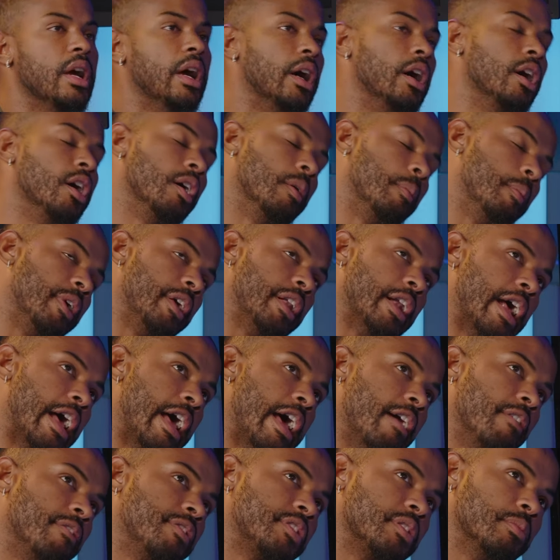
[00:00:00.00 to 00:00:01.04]
Um, and I
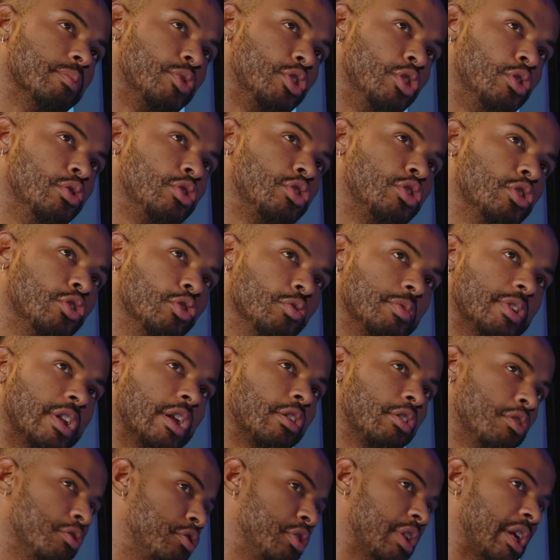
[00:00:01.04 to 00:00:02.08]
have some YouTube that I'll
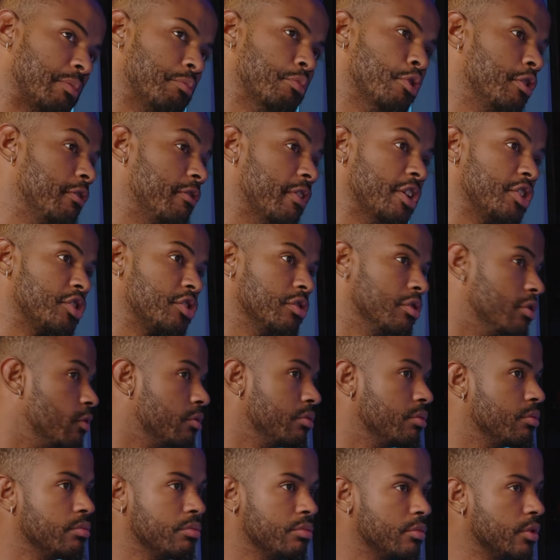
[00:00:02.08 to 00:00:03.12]
go to like
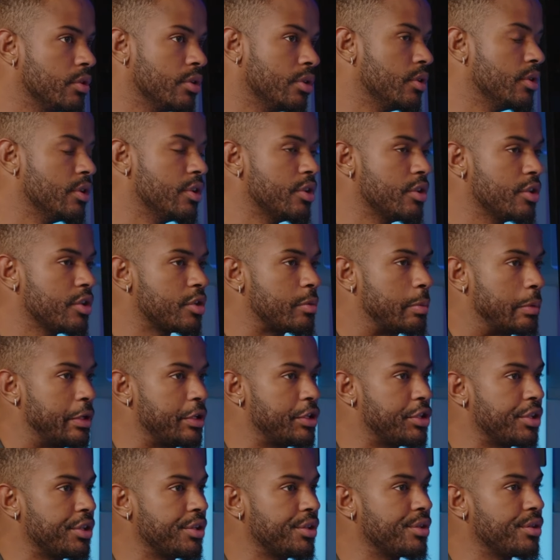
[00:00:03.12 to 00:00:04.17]
motivational
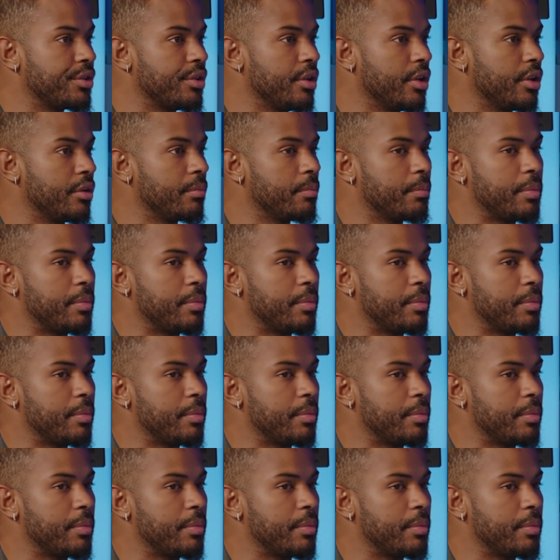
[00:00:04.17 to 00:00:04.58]
speeches. You know,